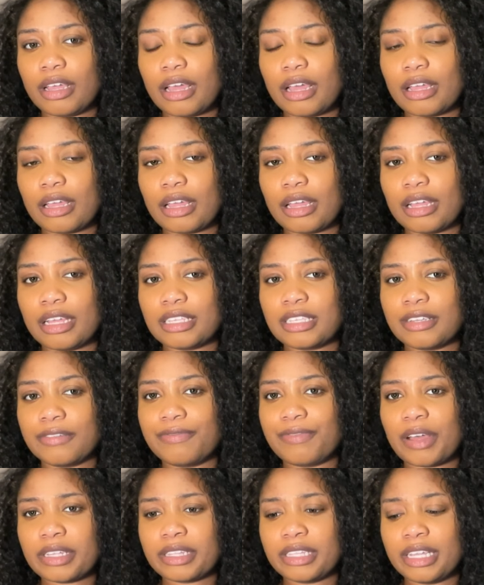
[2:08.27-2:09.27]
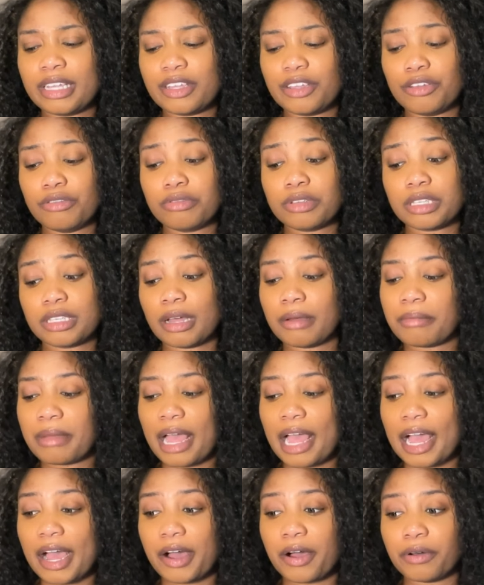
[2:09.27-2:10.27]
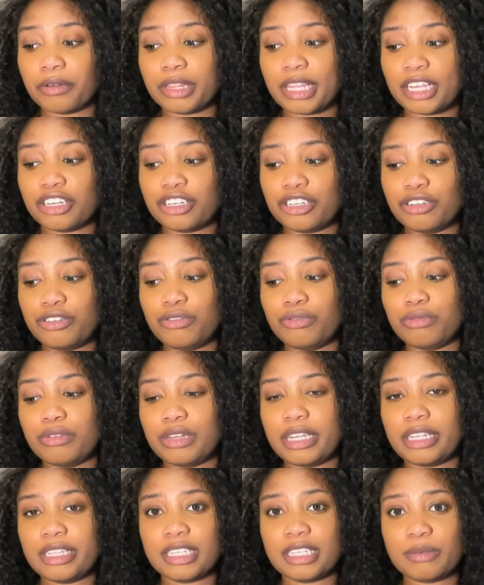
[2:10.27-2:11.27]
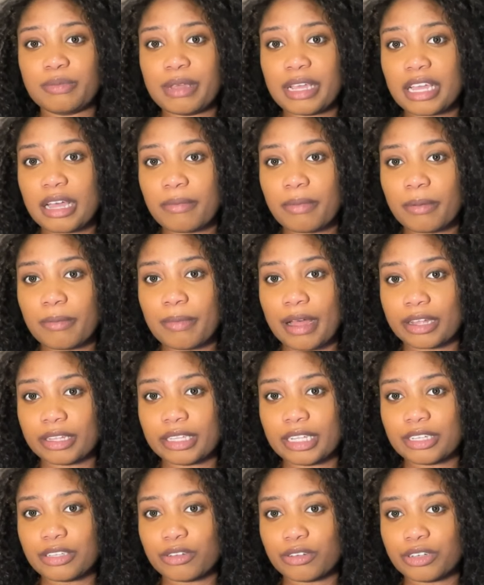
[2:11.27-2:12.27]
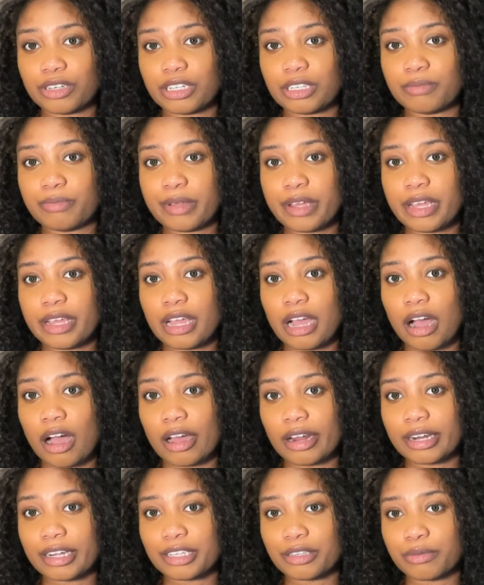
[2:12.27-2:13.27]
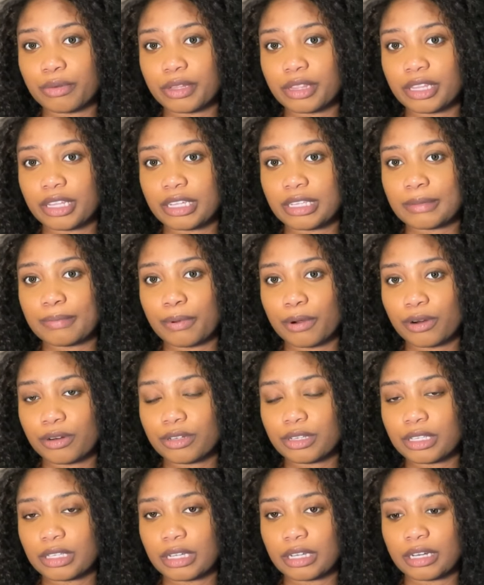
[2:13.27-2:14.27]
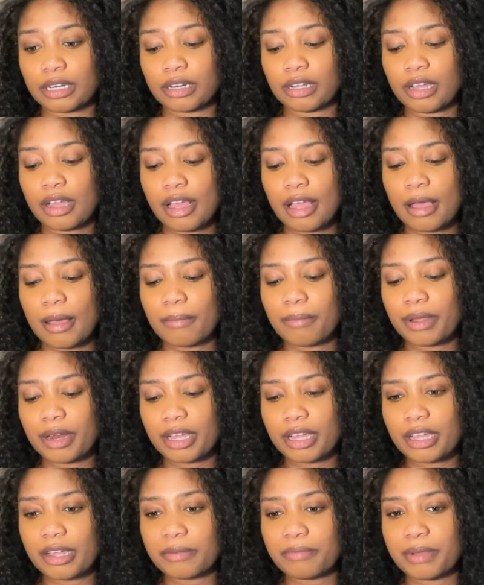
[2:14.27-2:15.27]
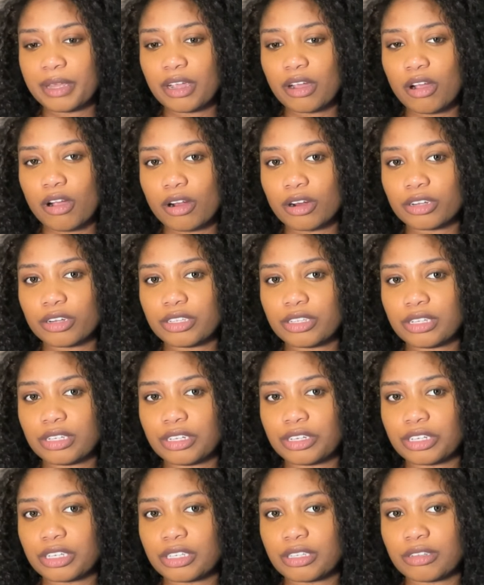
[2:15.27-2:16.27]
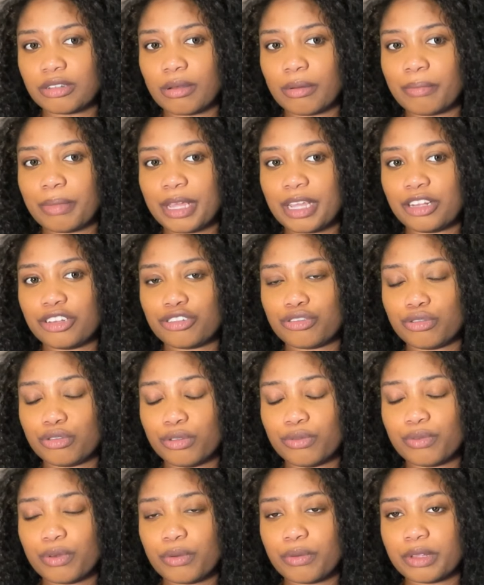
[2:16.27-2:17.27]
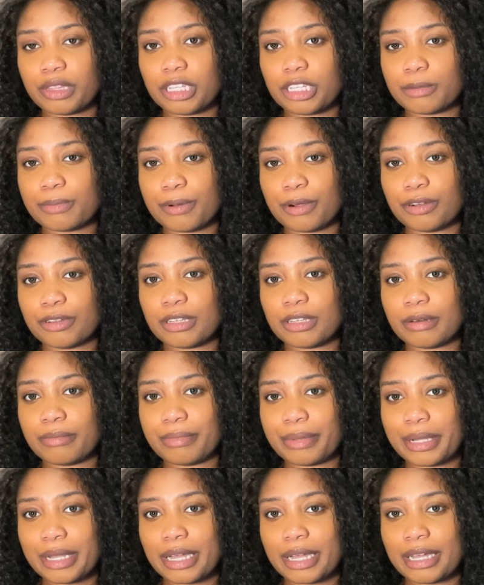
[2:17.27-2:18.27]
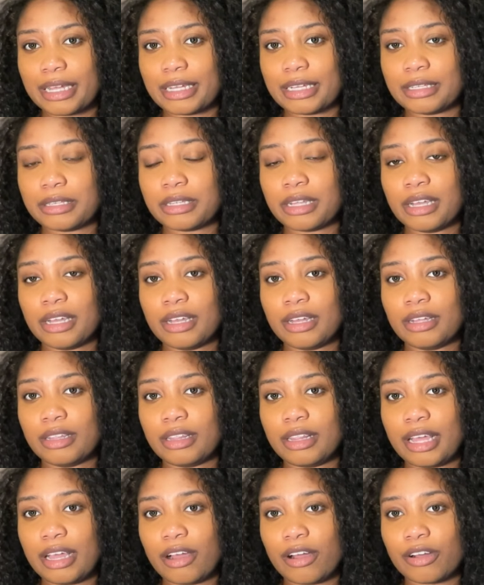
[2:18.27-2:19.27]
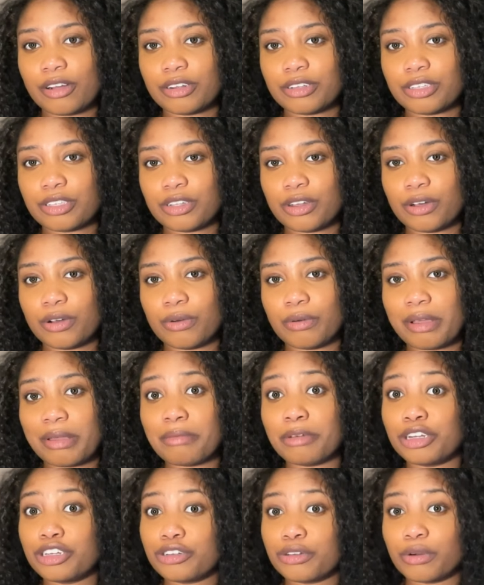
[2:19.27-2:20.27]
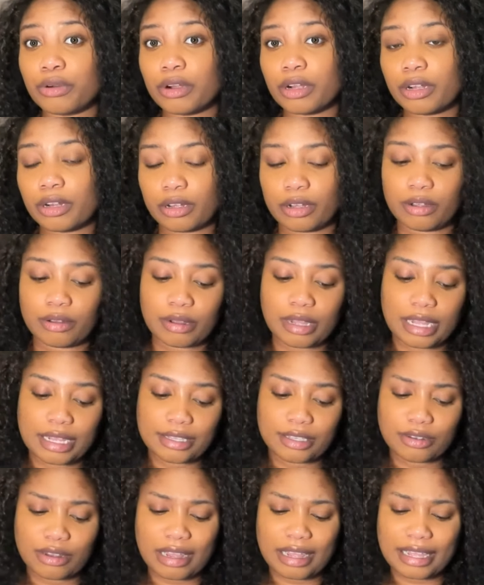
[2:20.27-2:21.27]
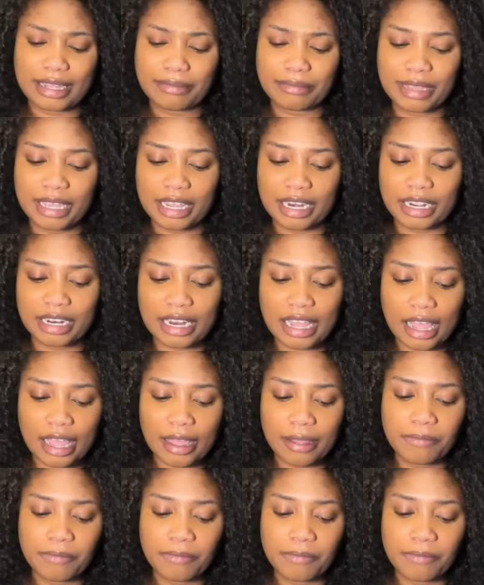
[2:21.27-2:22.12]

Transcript: it's affecting you somehow that you need to speak up about this or just be honest with this person. But it could be hard to just be truthful with this person because they are so immature, okay? So I am getting that.